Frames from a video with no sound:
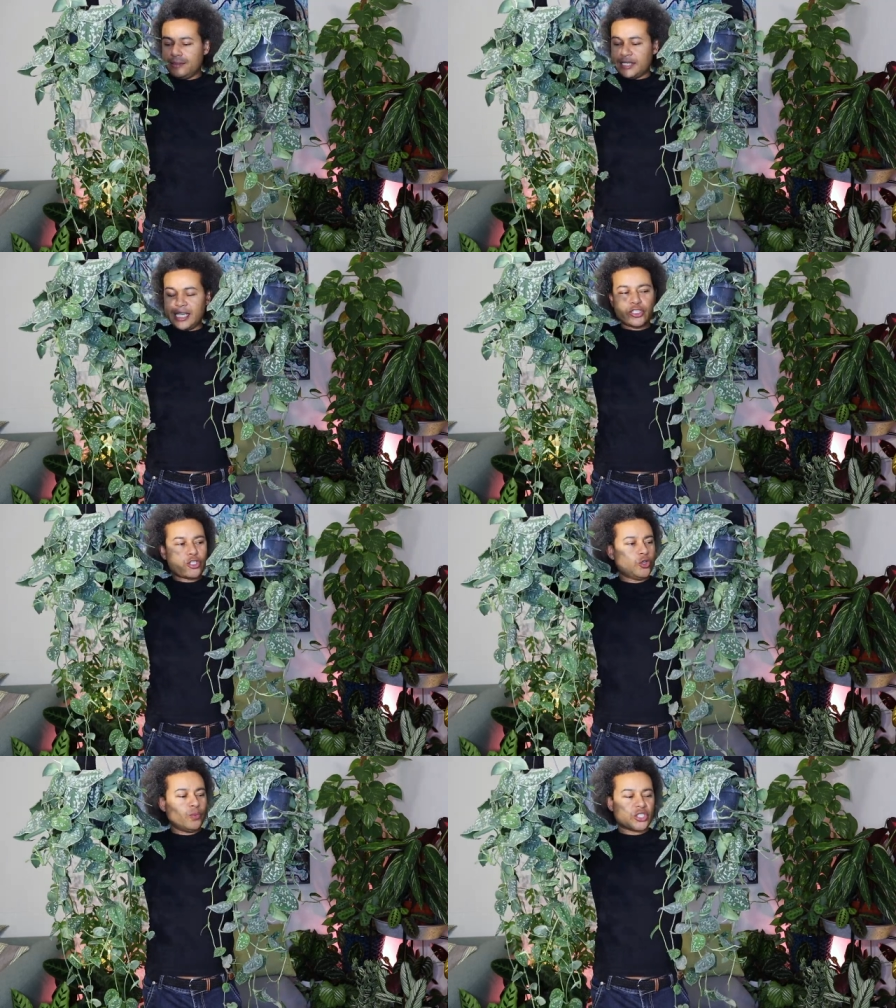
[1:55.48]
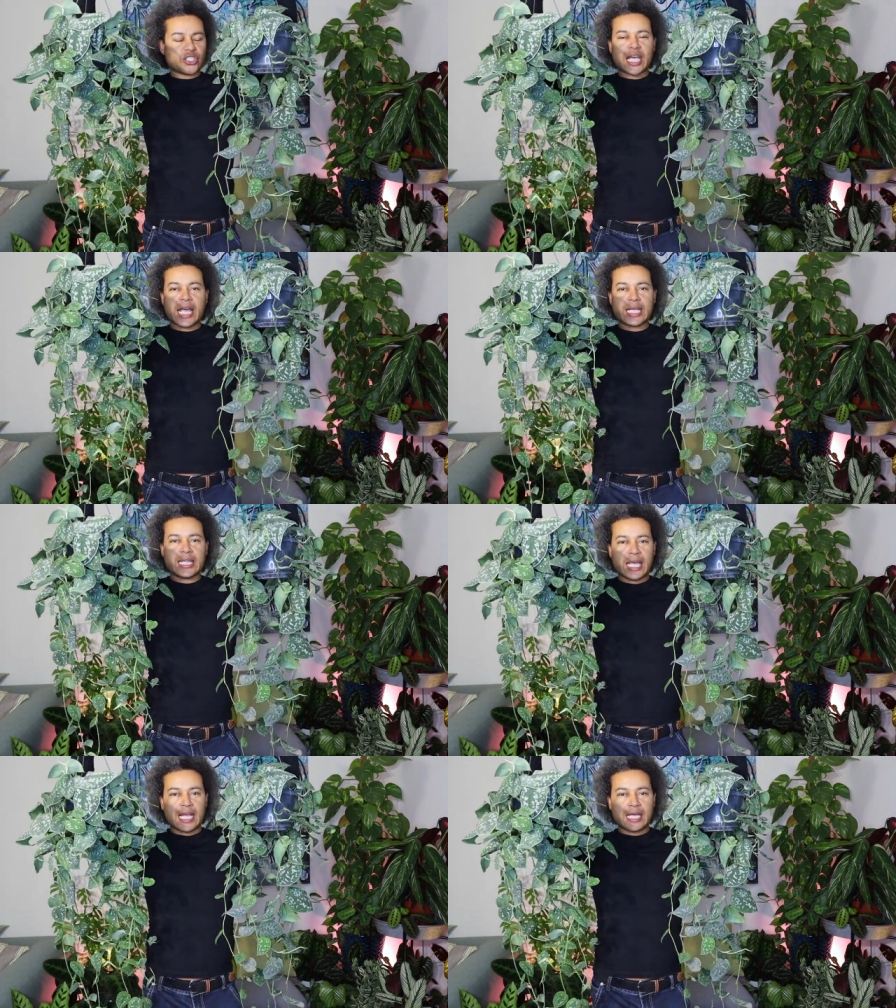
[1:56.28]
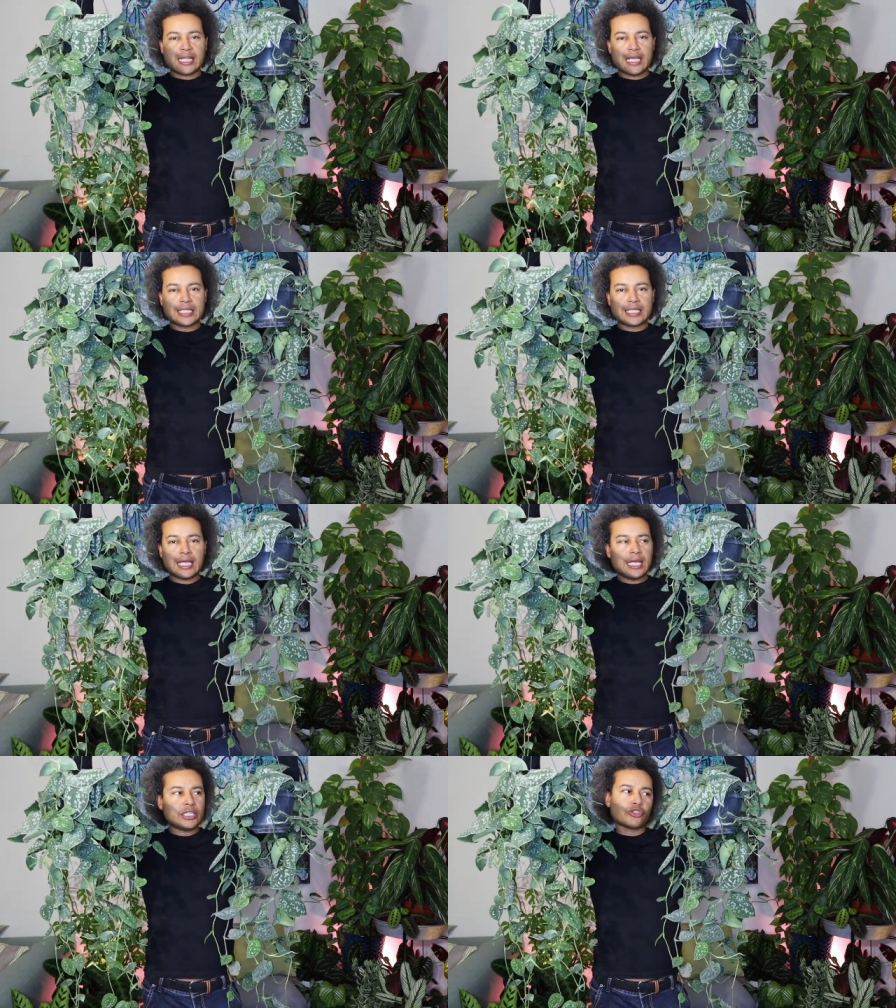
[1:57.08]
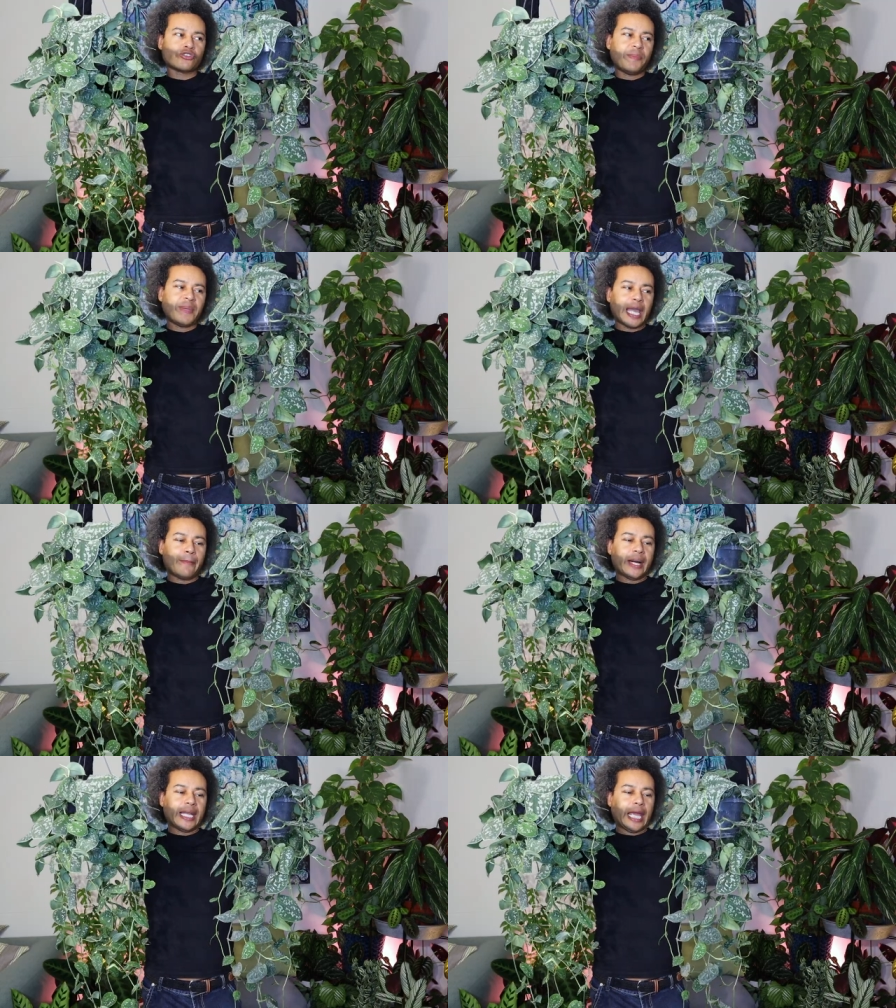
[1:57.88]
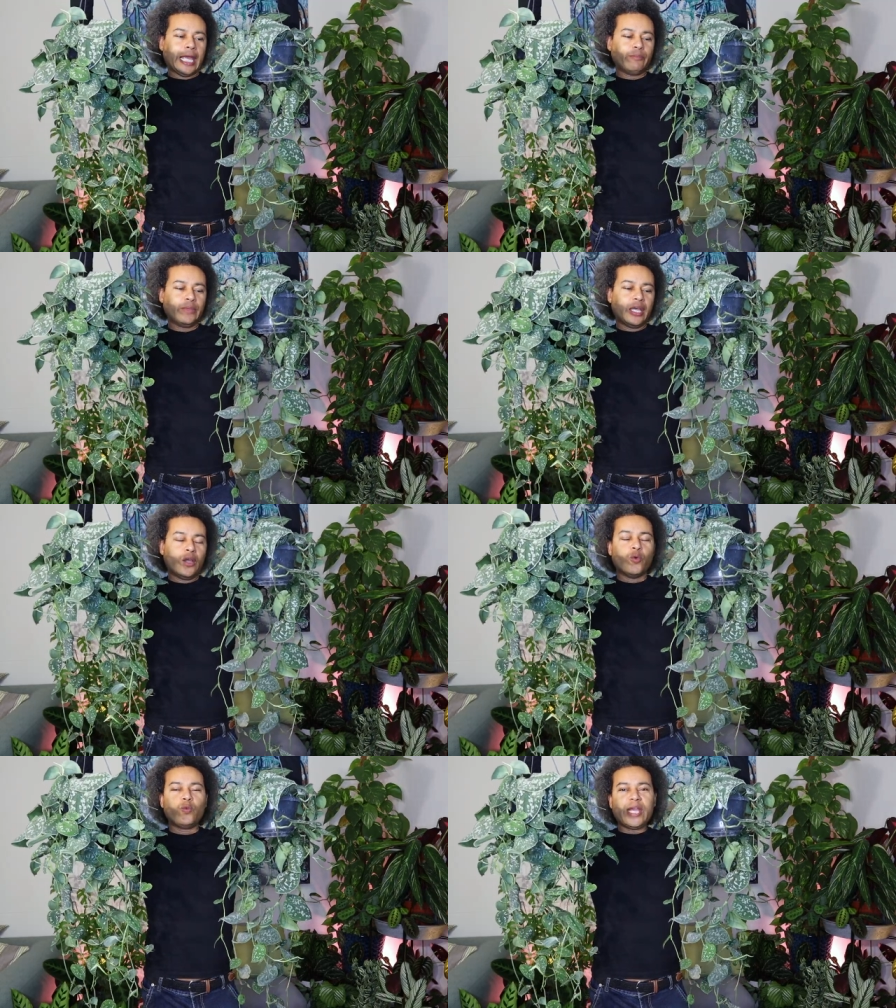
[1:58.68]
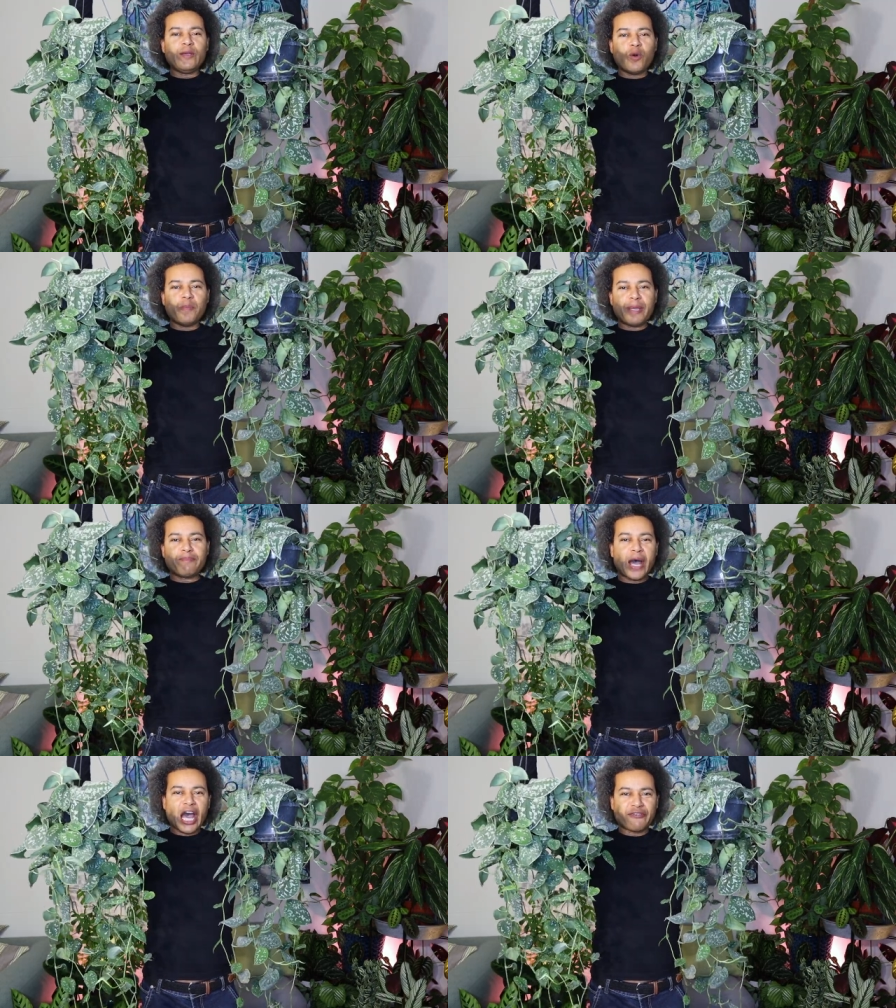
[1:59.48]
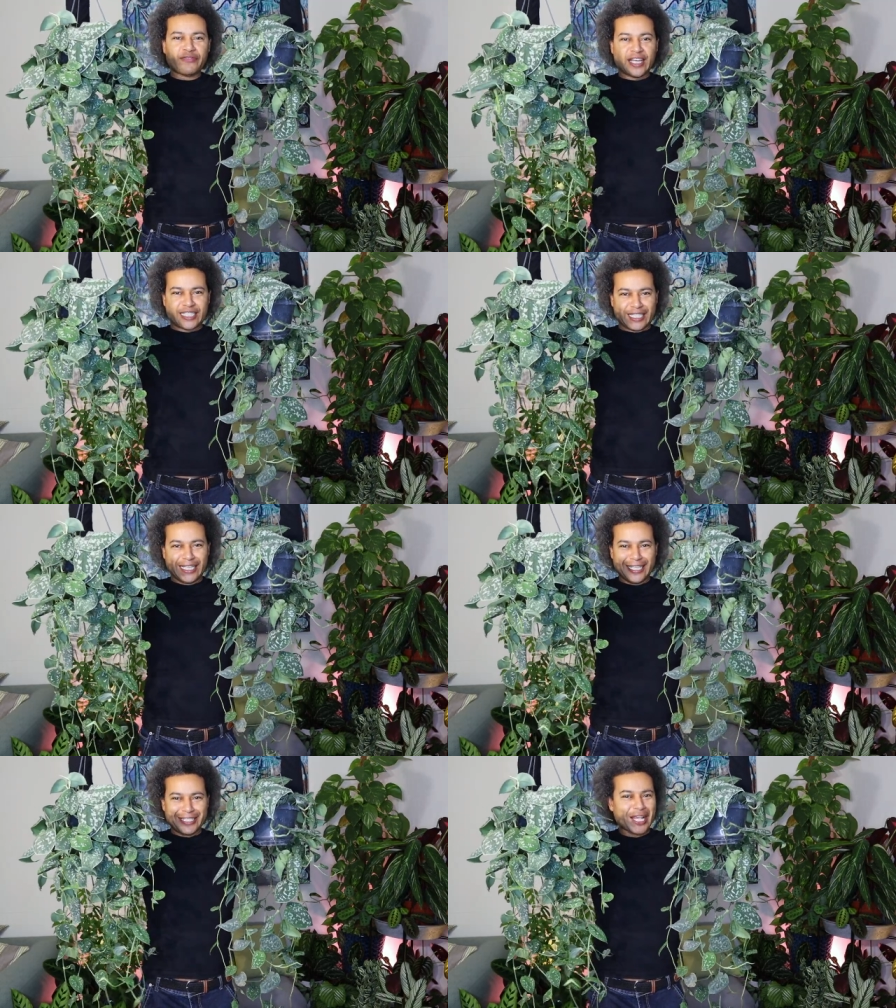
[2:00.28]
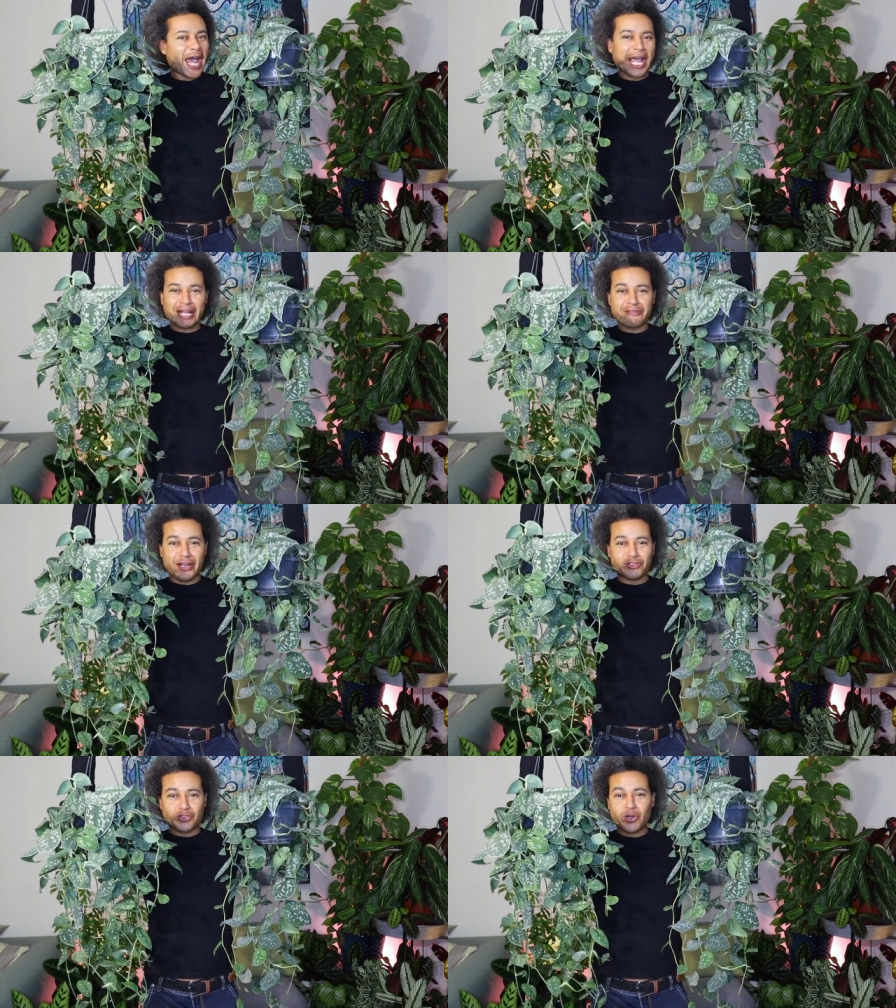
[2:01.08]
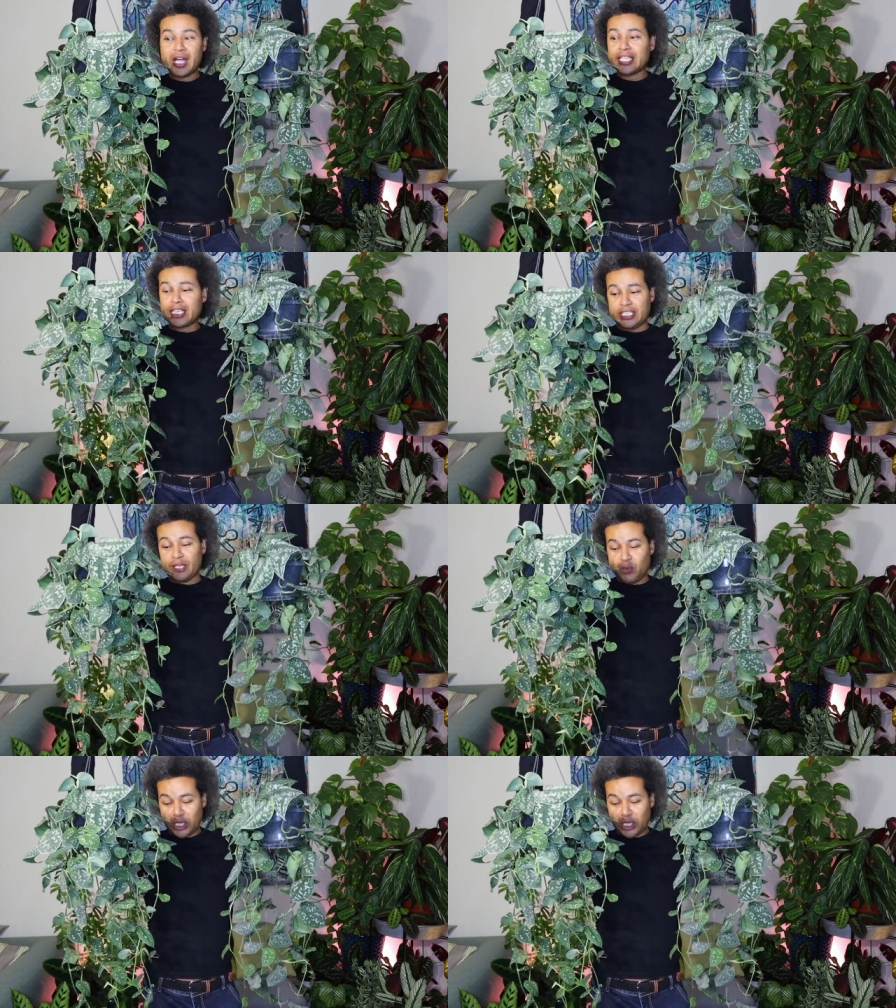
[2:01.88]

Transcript: these two were just hanging there like this, screaming out my name, we will be perfect to hang around your kitchen